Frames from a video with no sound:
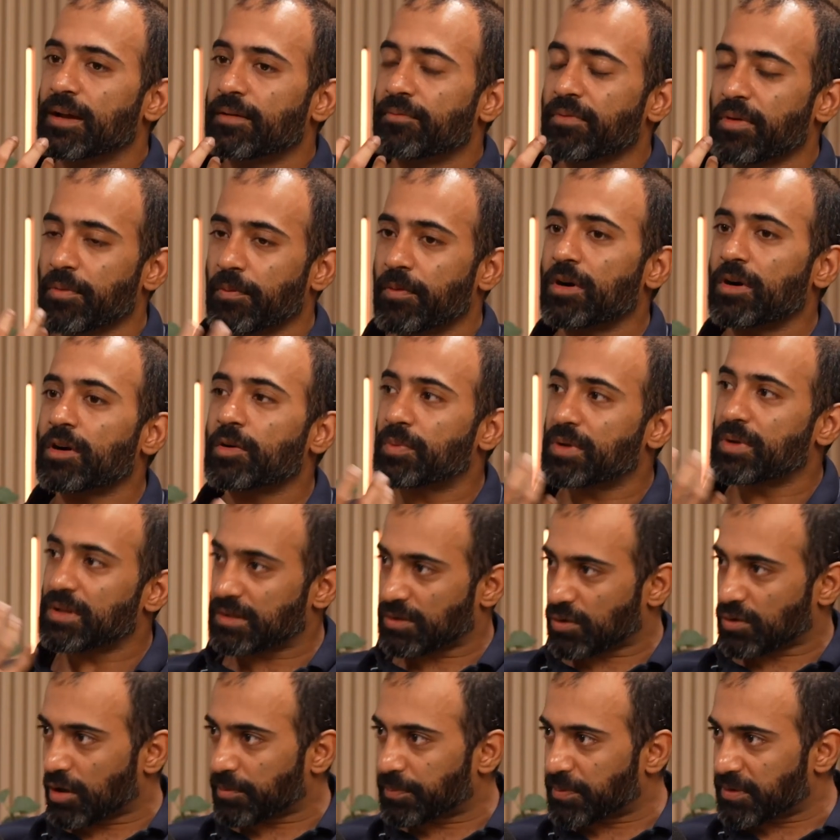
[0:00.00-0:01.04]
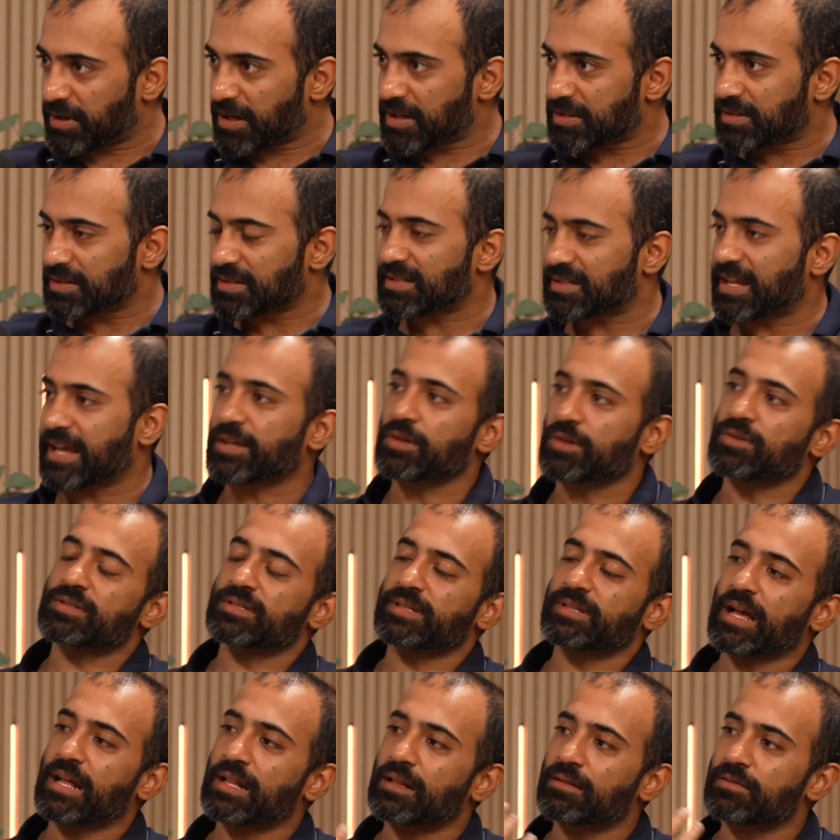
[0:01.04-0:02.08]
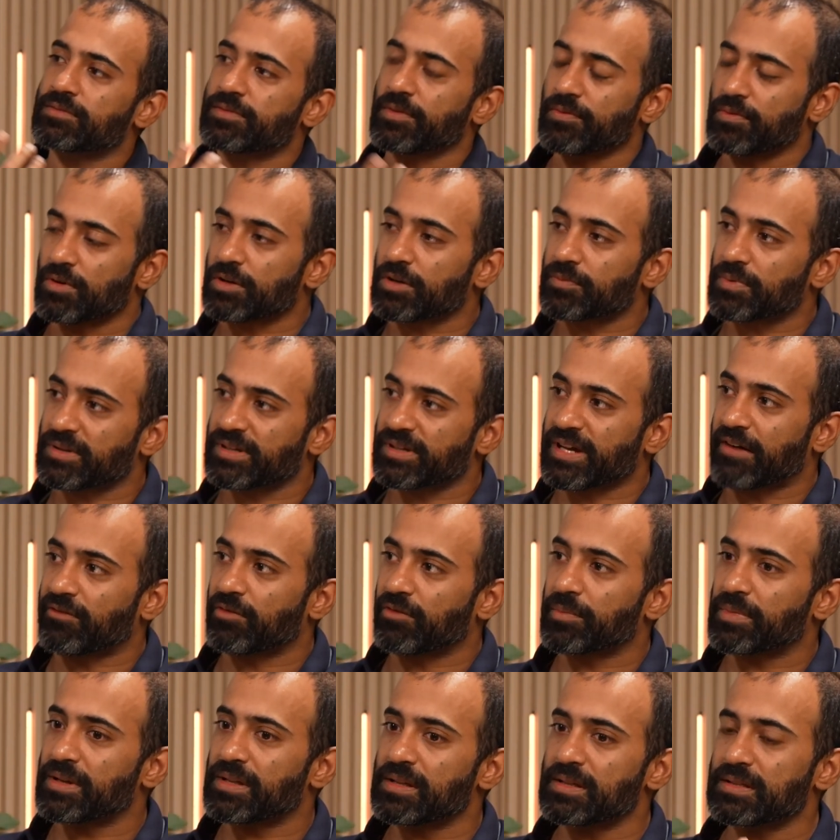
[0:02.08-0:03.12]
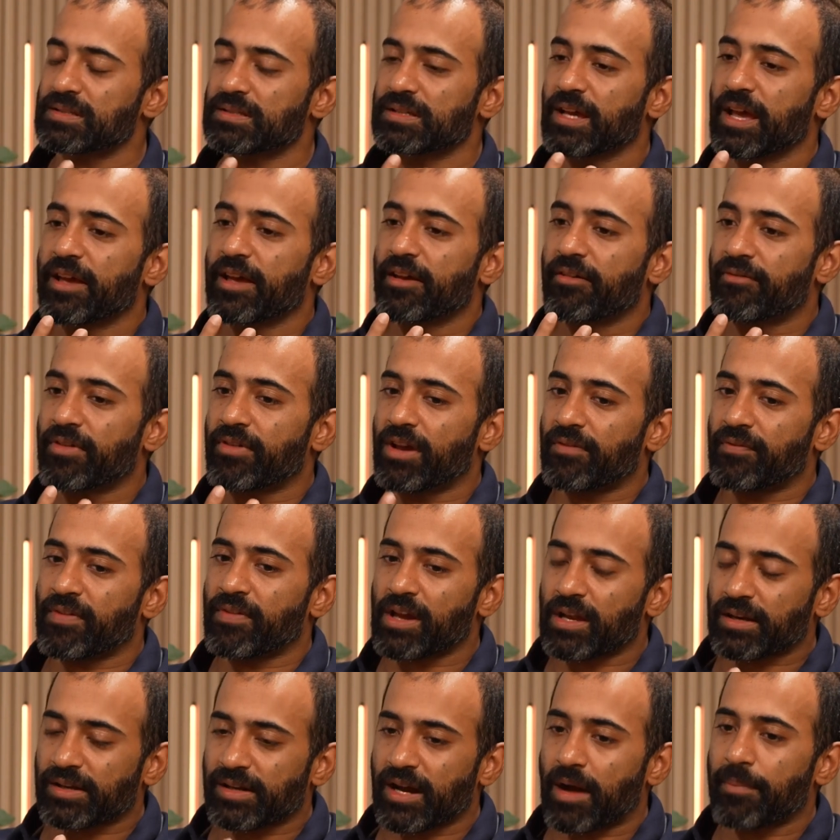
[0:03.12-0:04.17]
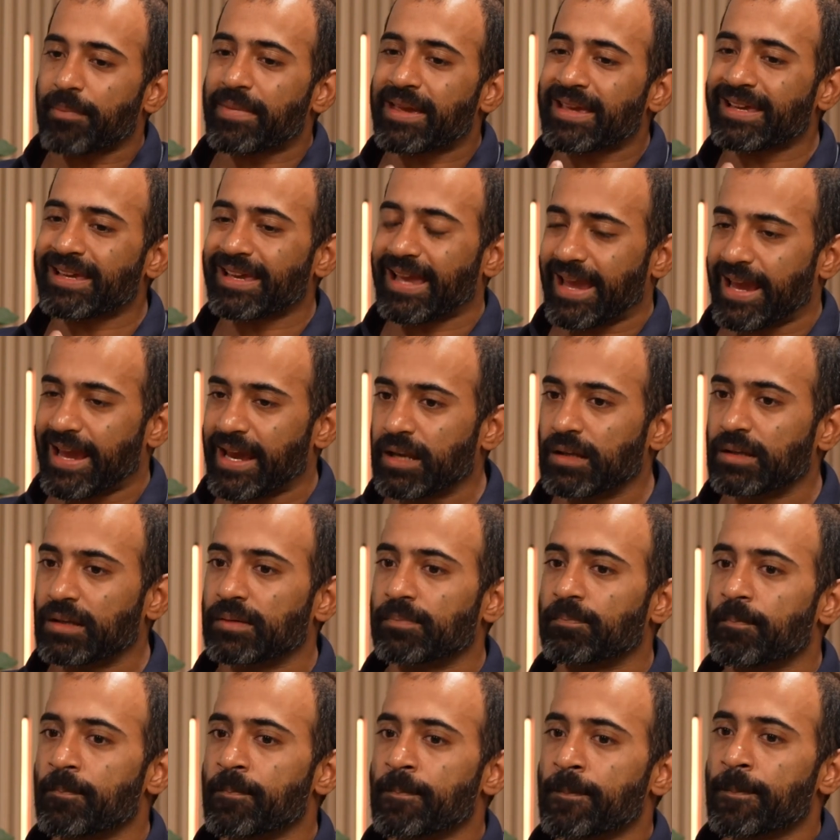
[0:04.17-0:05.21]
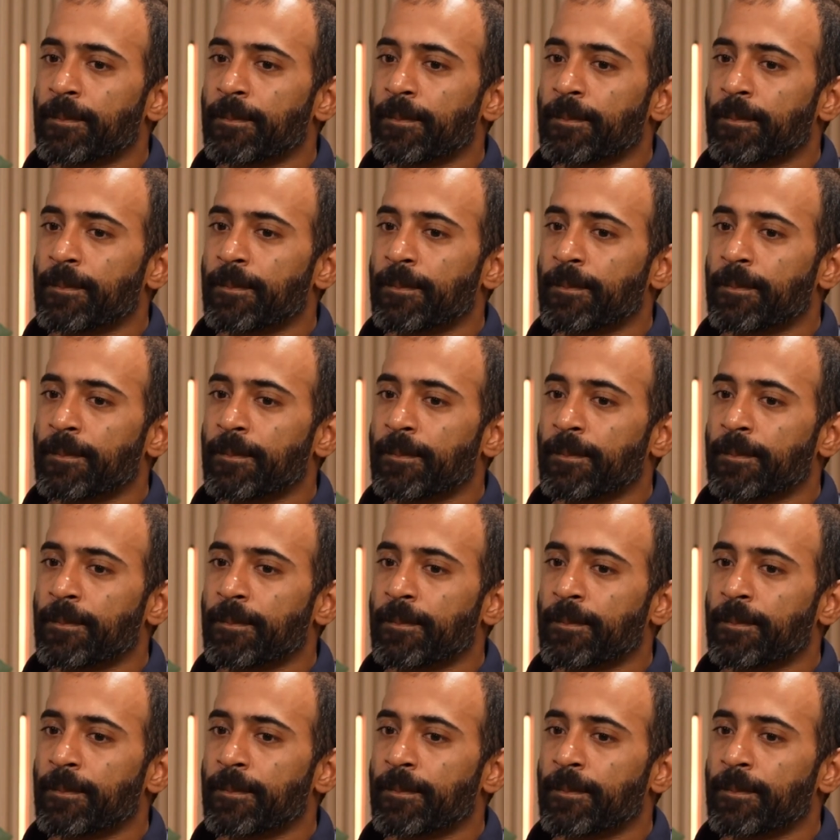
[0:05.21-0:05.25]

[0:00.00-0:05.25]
We work with corporations like yourselves, we work with governments, where we are coming in